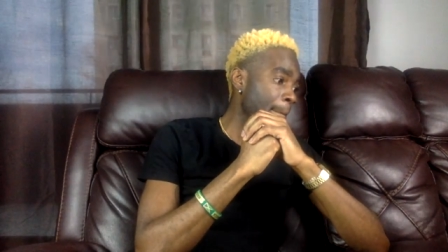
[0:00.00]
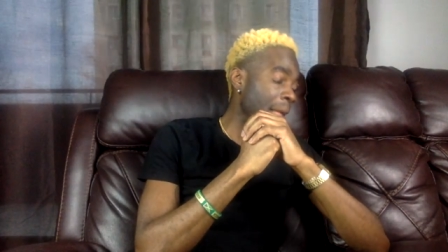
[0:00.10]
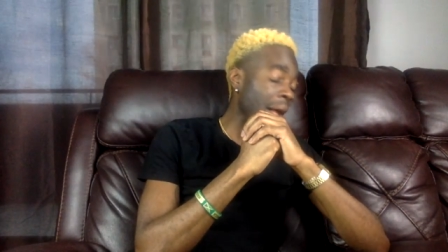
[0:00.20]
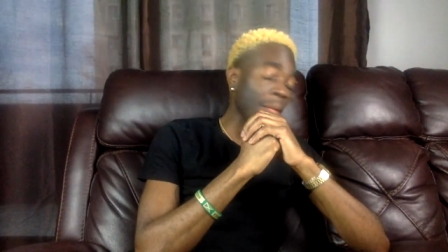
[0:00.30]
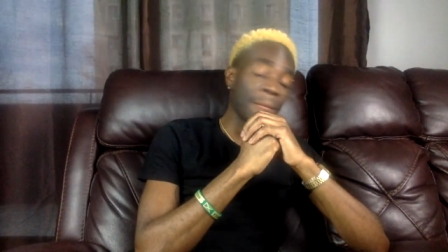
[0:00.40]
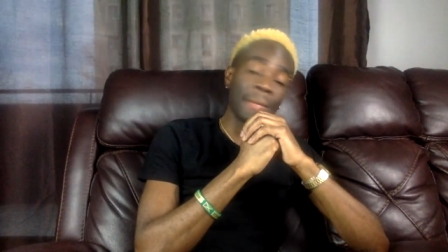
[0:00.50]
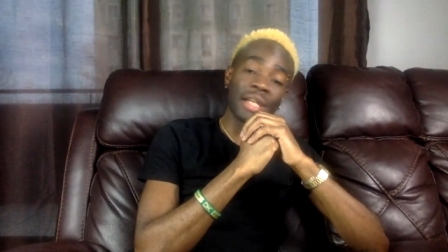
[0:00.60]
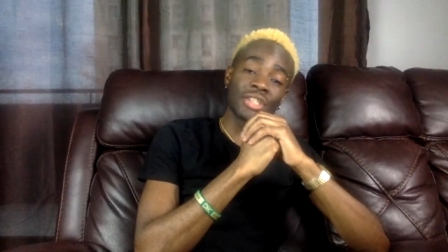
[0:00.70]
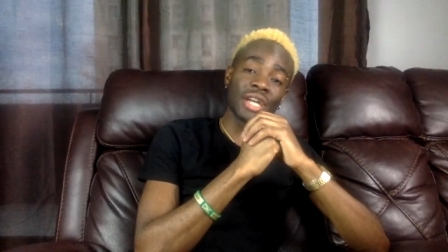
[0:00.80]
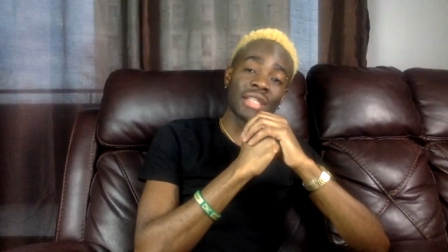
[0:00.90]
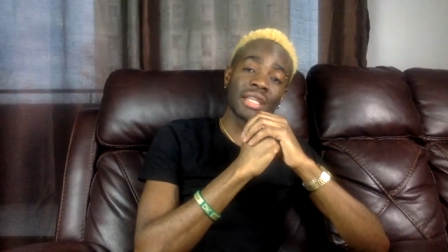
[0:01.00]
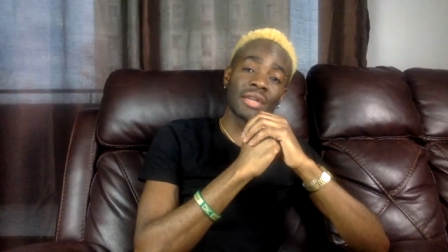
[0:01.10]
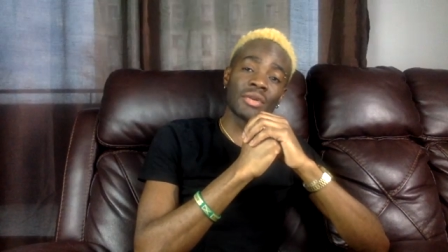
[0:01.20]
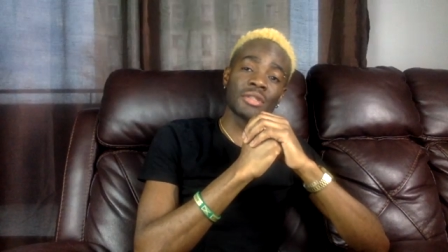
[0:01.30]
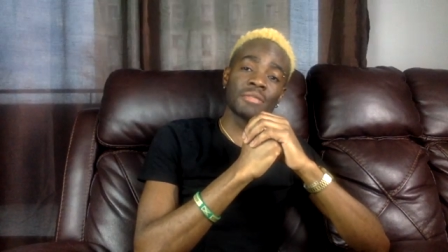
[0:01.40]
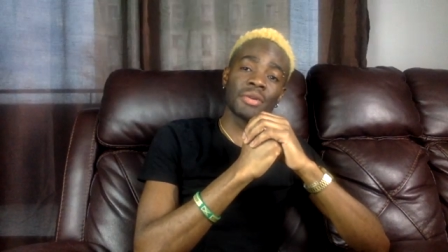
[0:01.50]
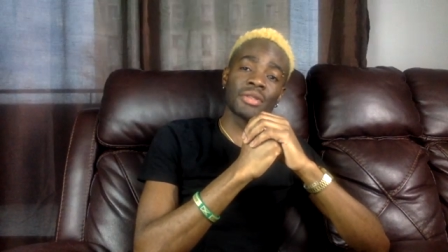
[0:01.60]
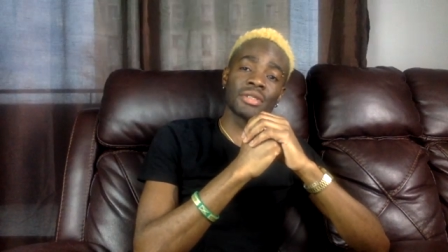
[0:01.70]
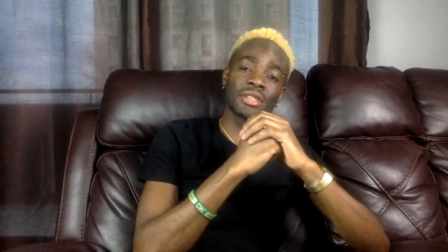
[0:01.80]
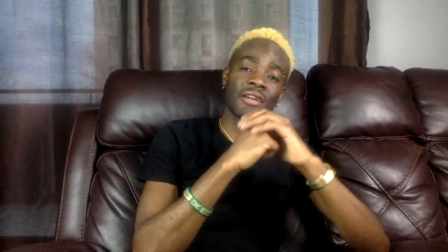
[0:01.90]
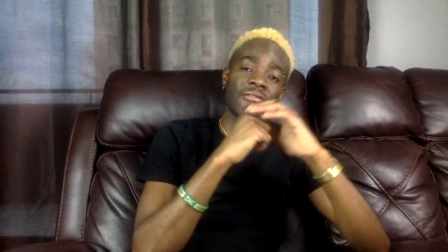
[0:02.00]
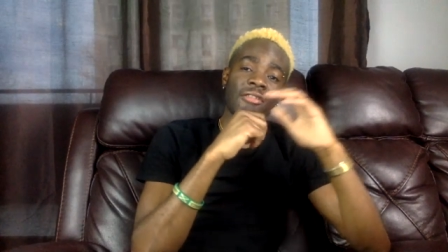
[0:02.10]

Like majority of those persons are